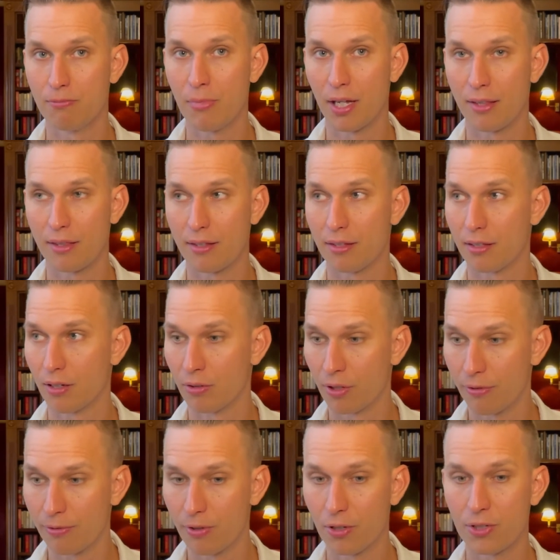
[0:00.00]
met on the
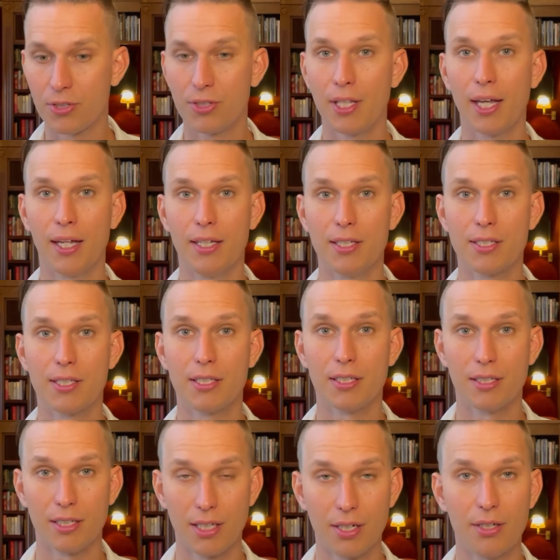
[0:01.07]
first days
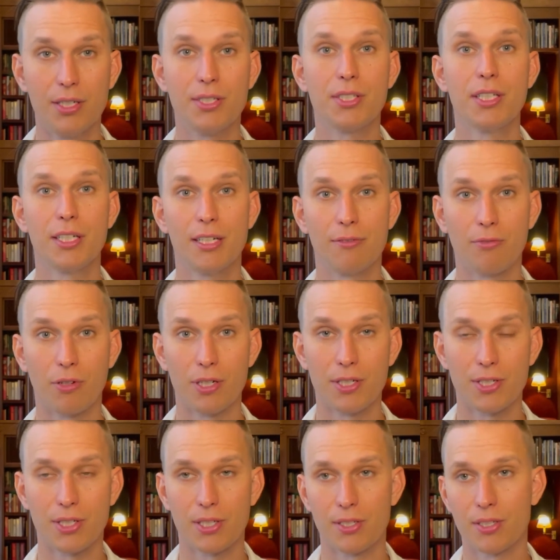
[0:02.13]
here in Sydney, for
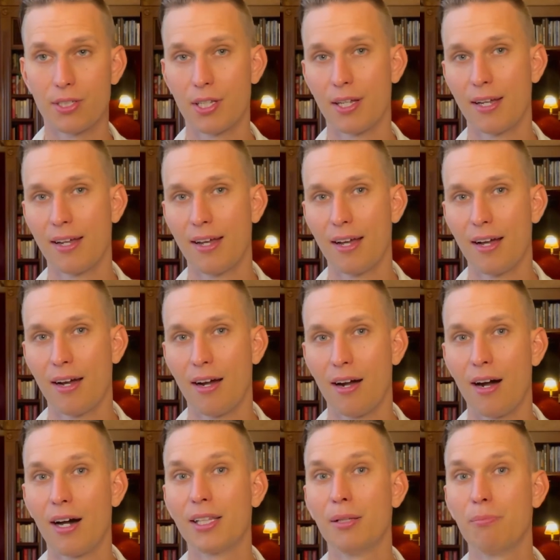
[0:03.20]
instance,
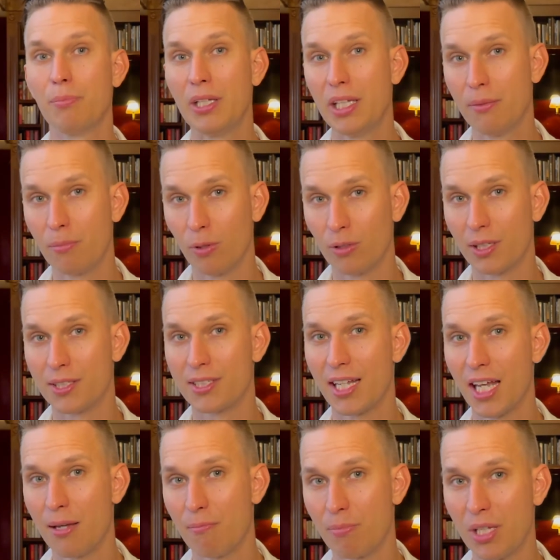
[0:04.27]
are the
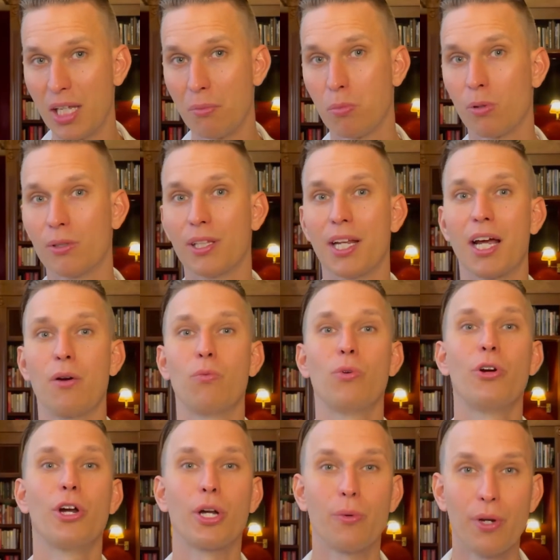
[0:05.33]
same people that I
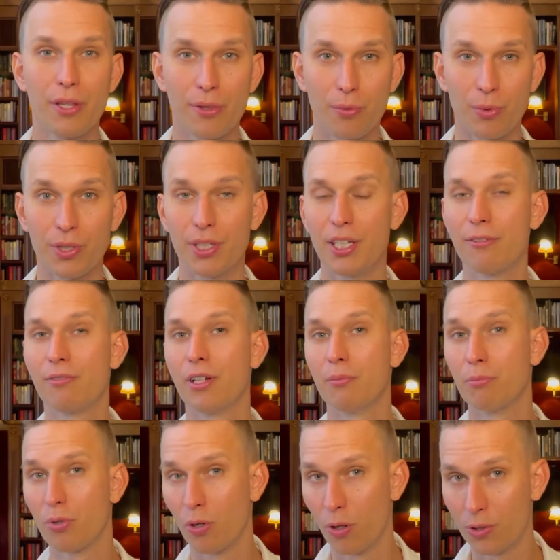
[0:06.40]
work with
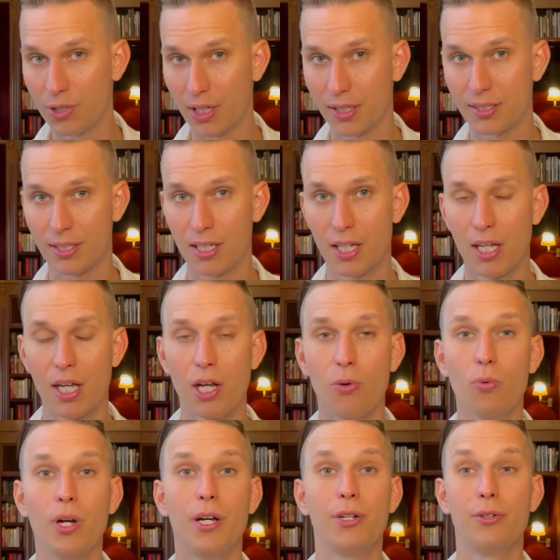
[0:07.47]
different projects.
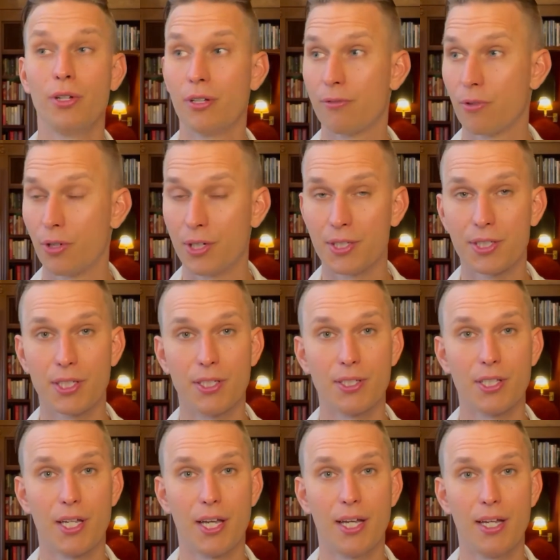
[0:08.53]
We are doing, for
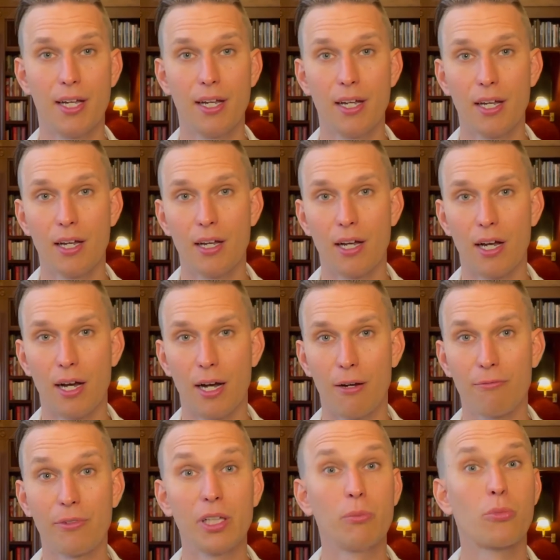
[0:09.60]
instance, a
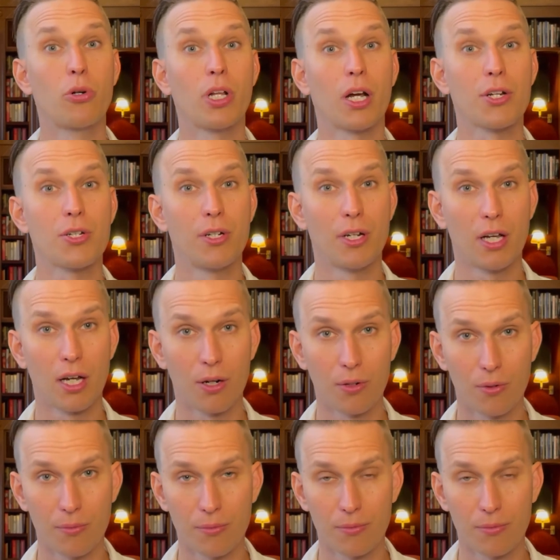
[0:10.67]
film production now